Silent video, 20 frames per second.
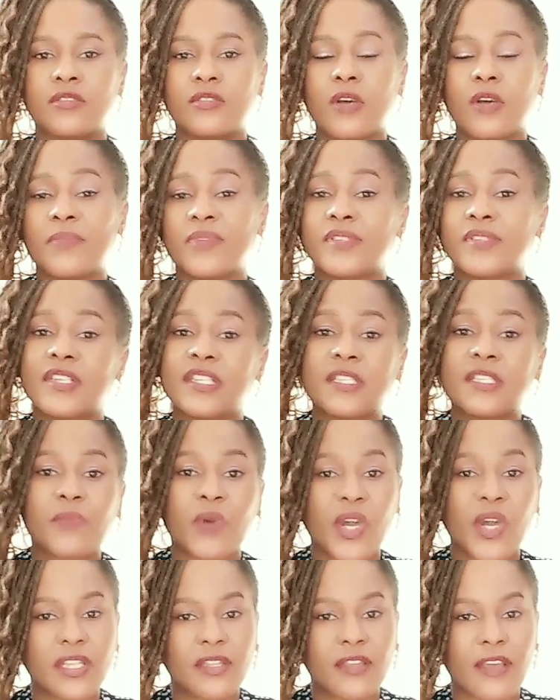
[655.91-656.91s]
Number 6
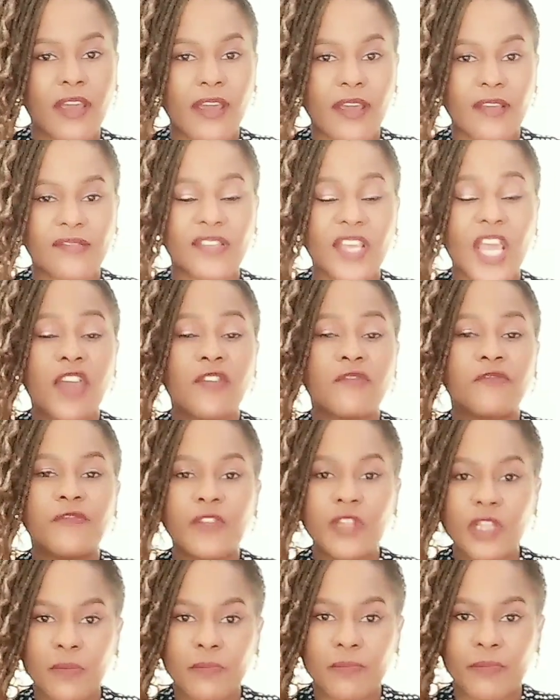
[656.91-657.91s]
point is, in
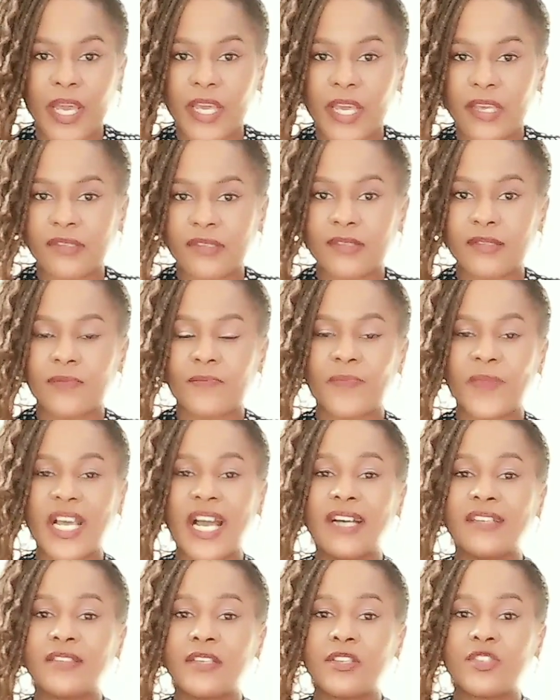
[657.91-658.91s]
Philippines,
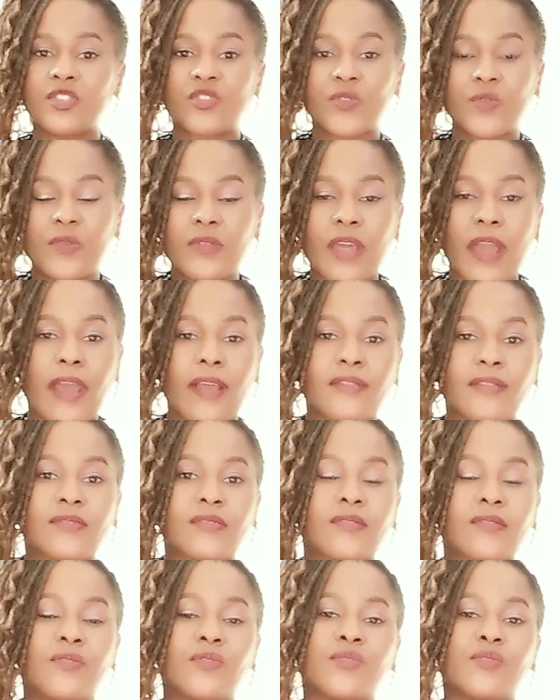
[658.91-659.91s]
as a student,
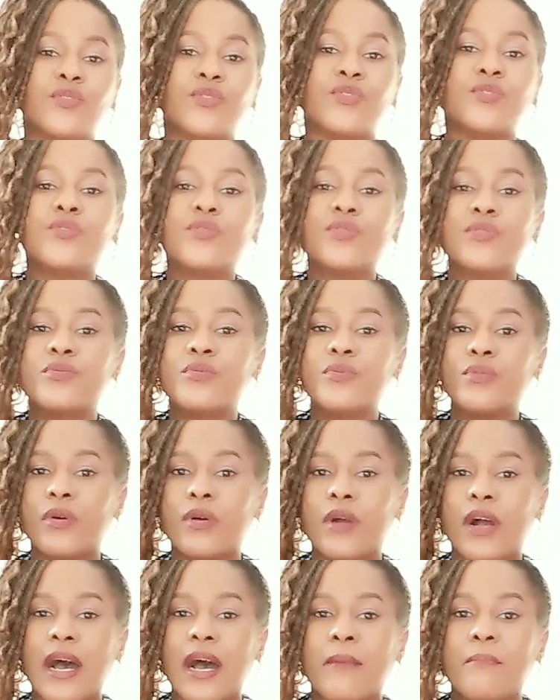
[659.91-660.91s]
you
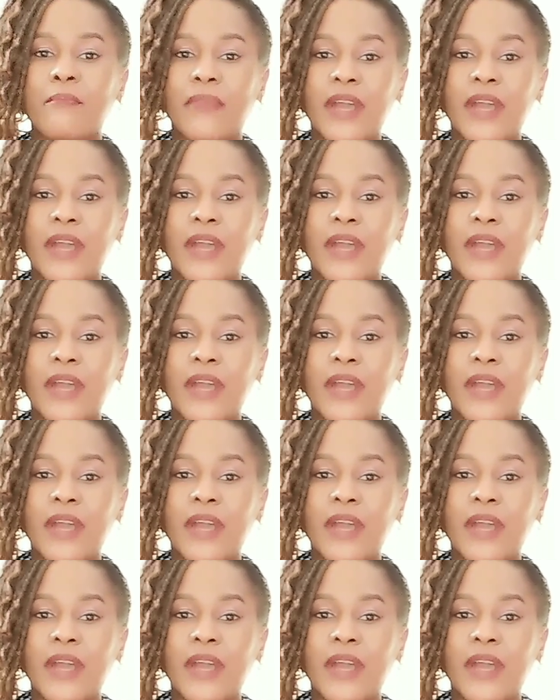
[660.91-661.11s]
are